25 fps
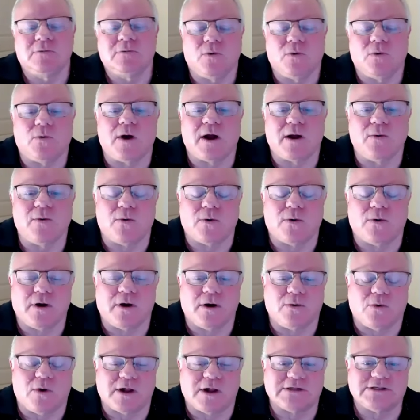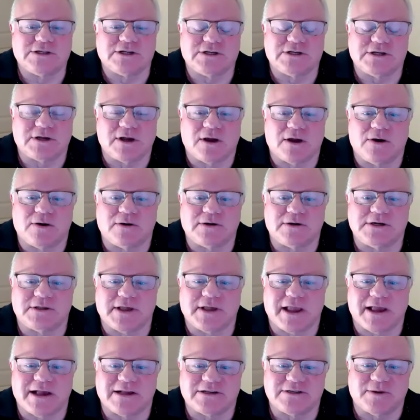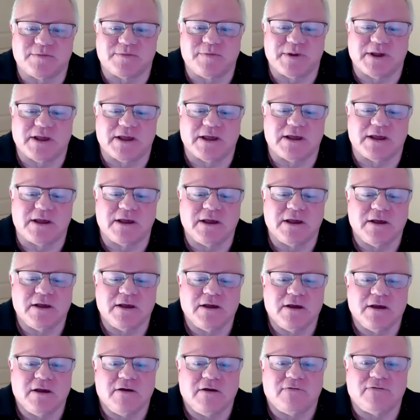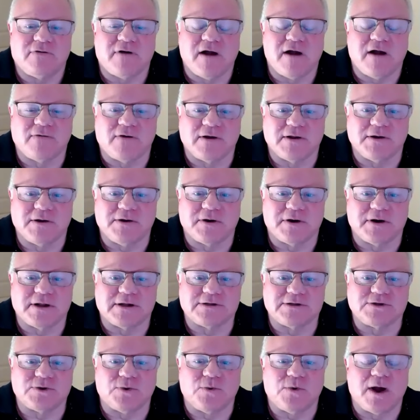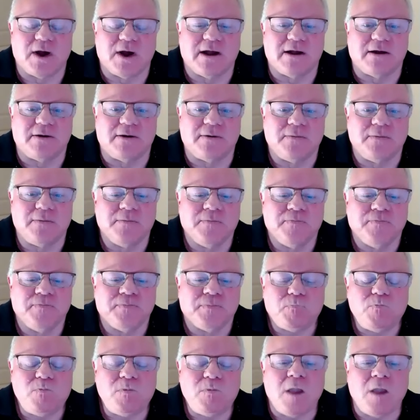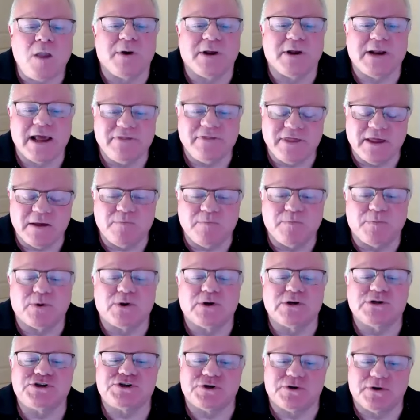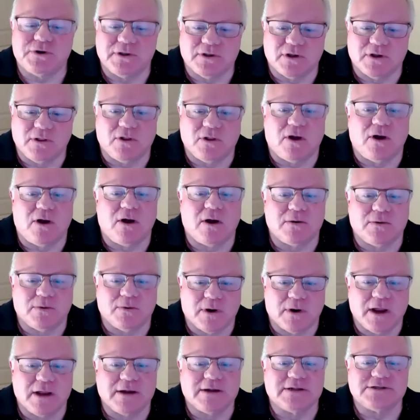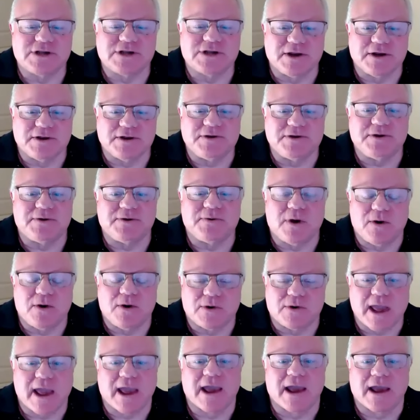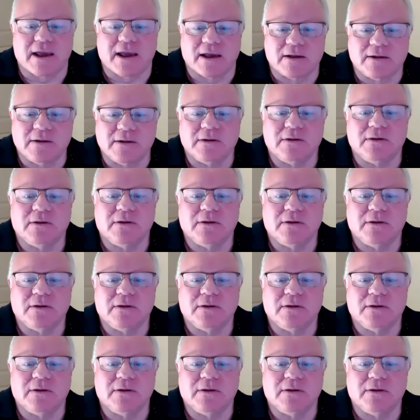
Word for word: why Warren wants it to go into the S&P 500 as well. But I think Berkshire in the long run is going to do okay.